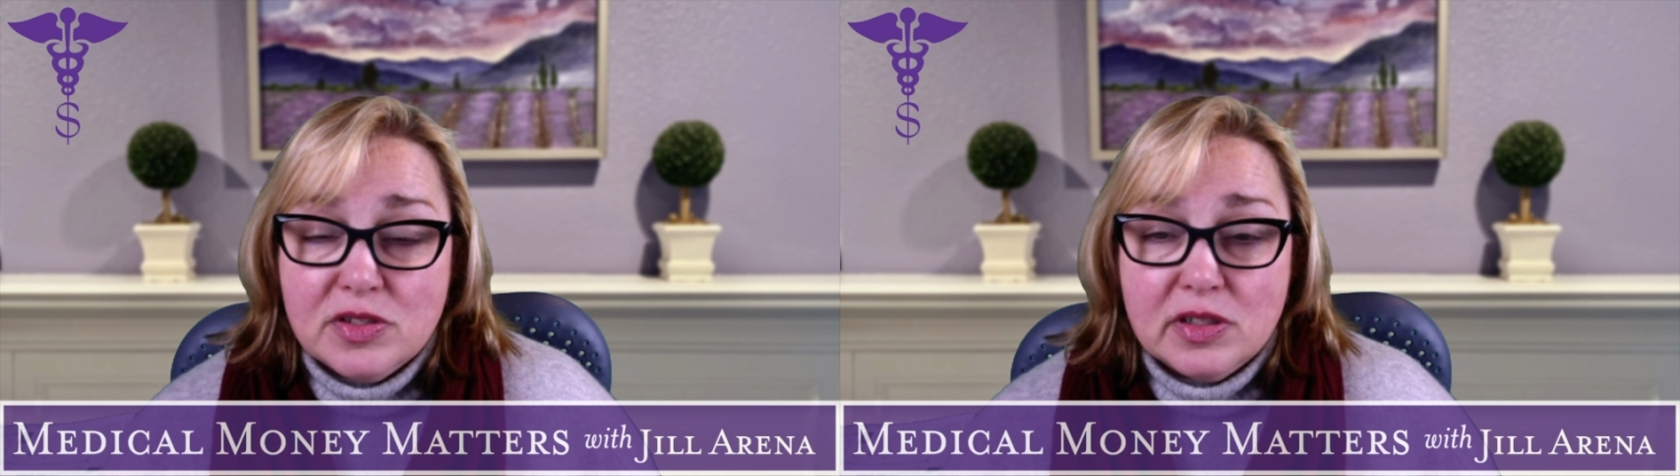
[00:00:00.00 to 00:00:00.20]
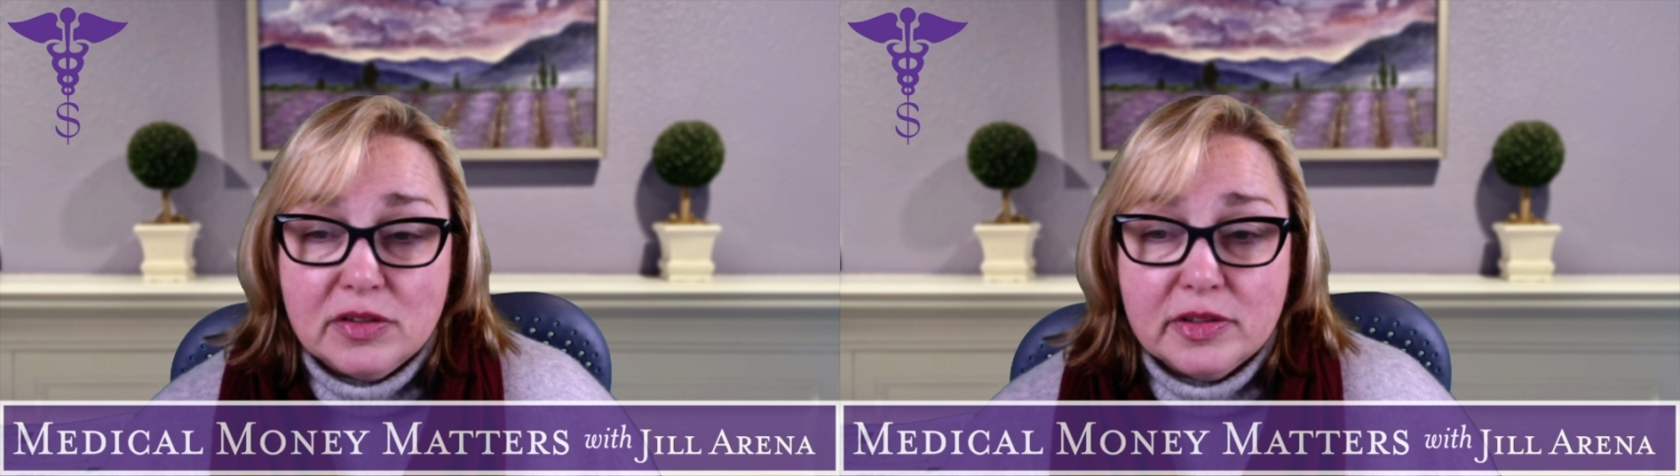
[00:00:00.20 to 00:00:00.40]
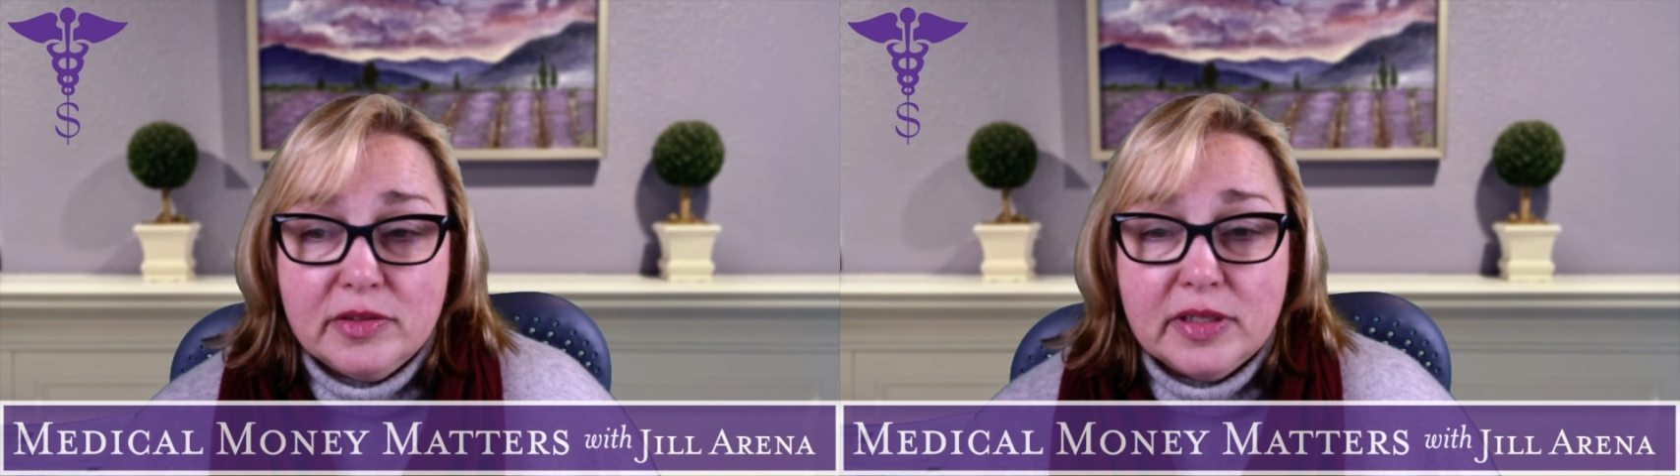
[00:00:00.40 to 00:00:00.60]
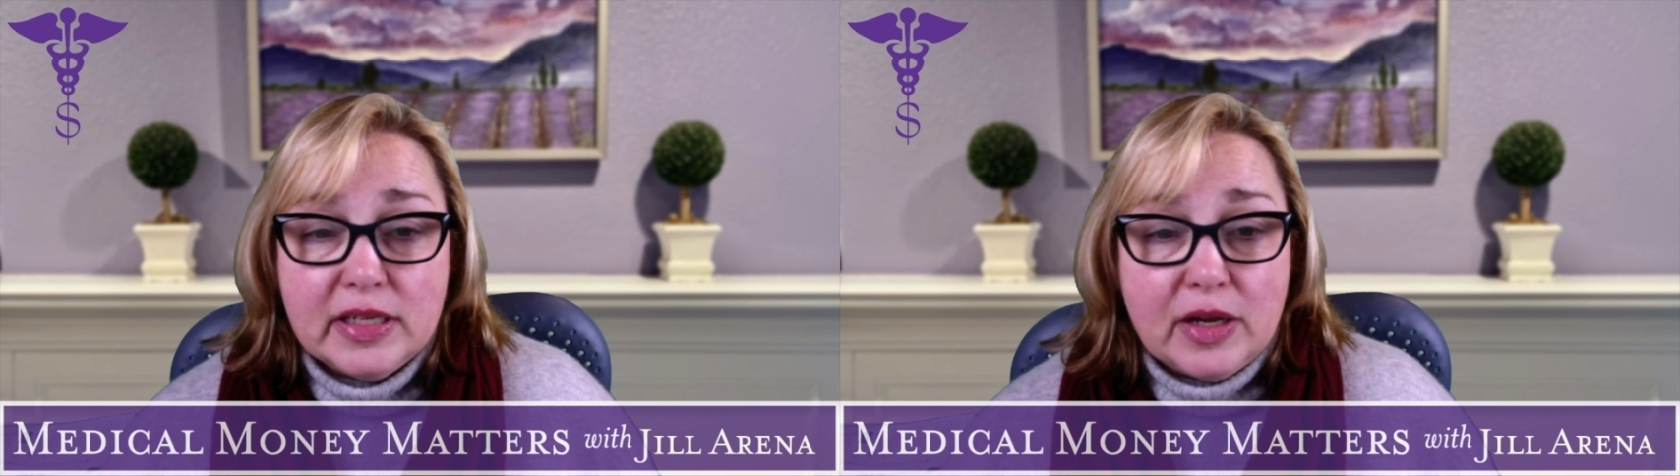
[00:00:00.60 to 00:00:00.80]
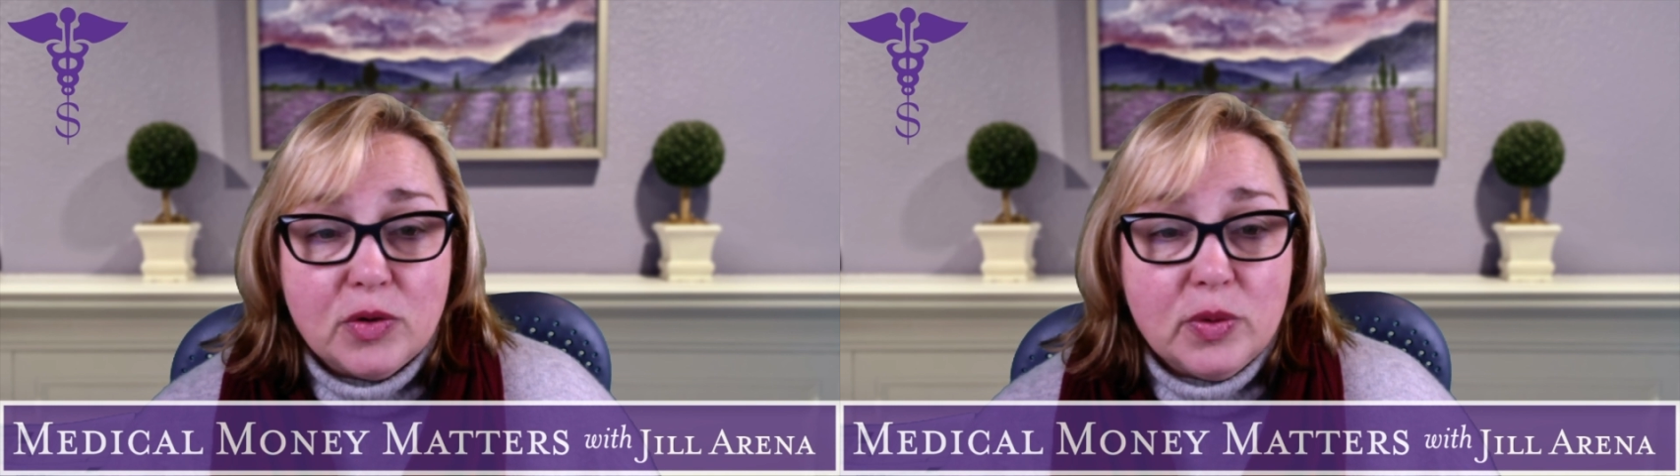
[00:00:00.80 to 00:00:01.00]
including
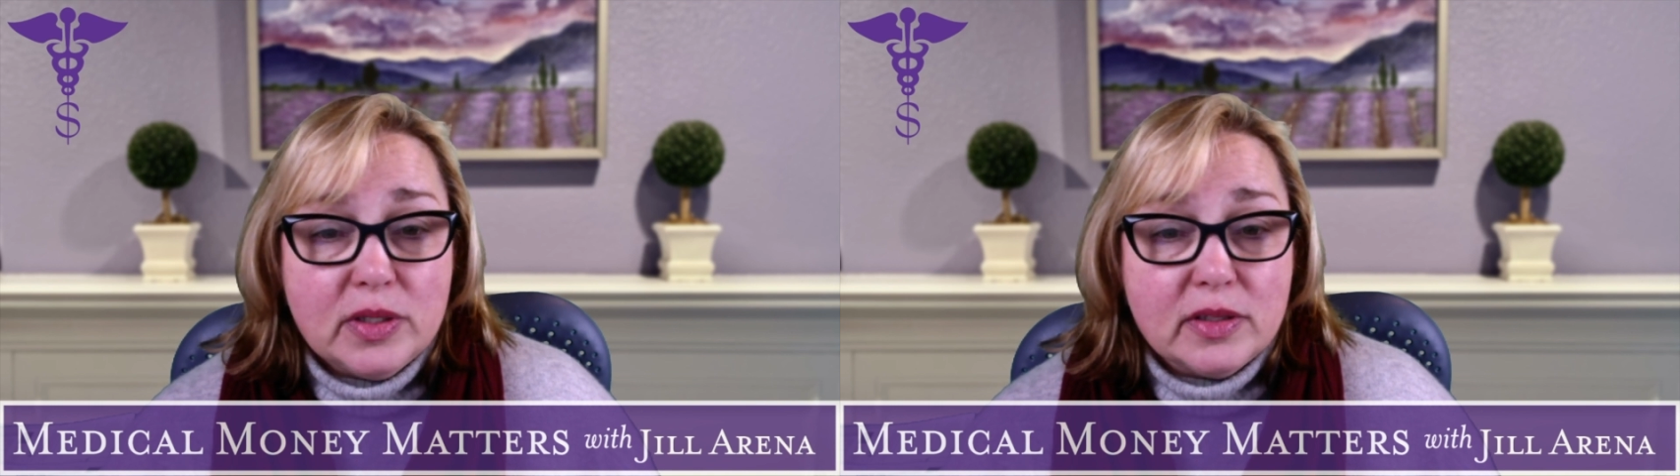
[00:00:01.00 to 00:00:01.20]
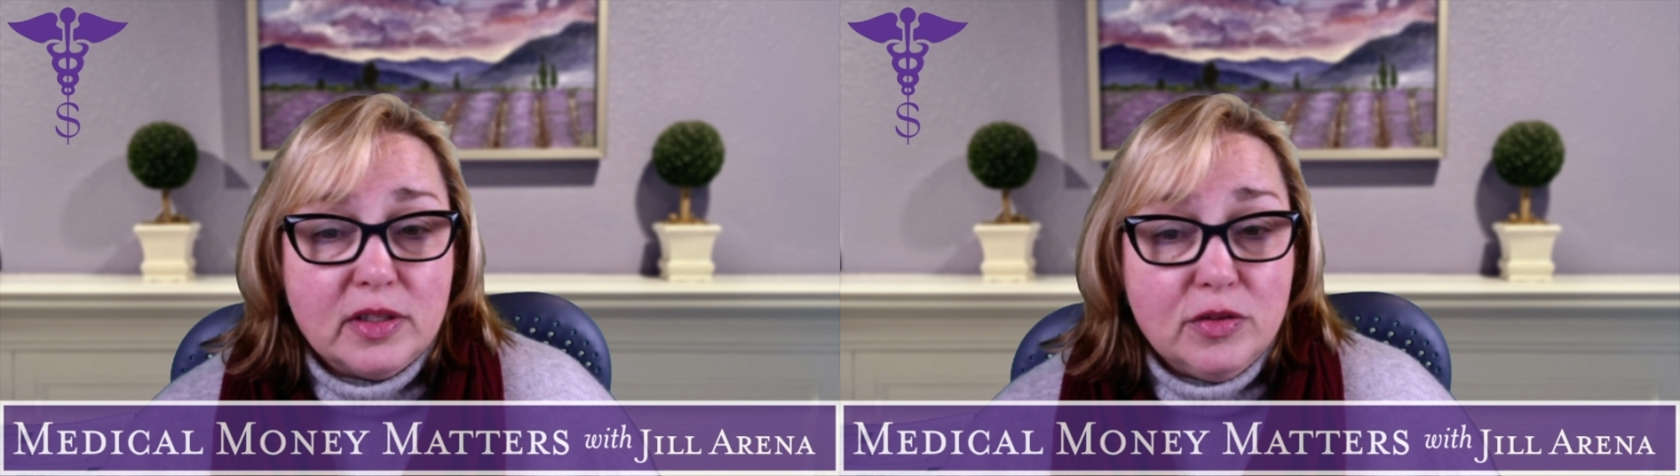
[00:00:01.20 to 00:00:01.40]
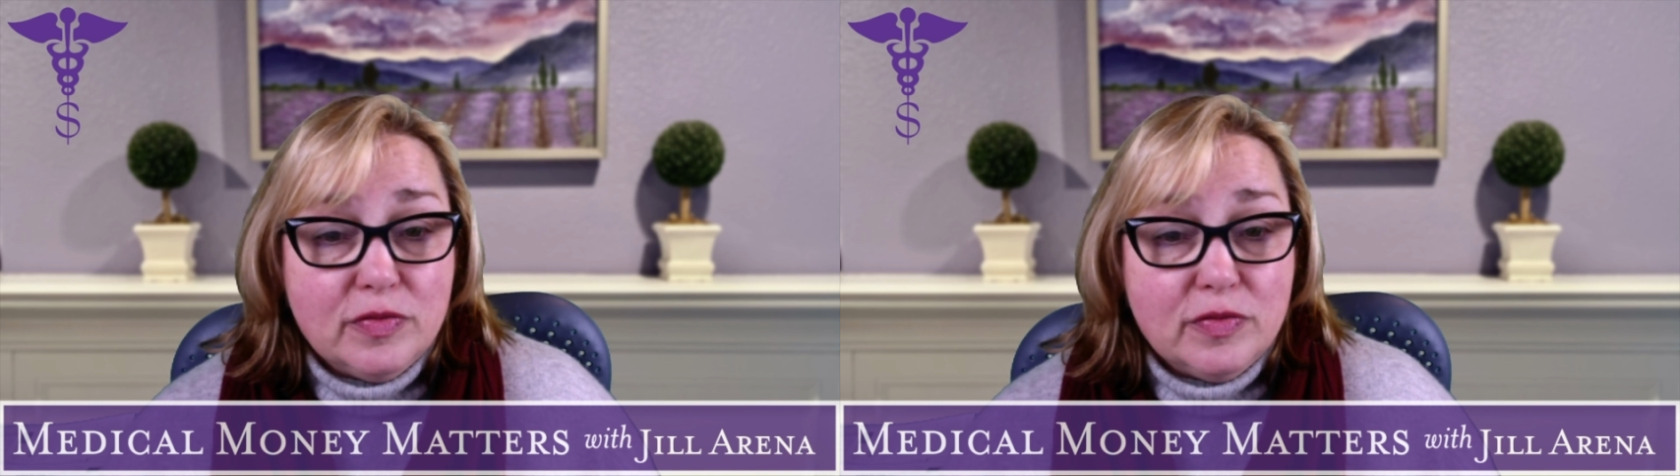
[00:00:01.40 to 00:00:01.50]
how quickly you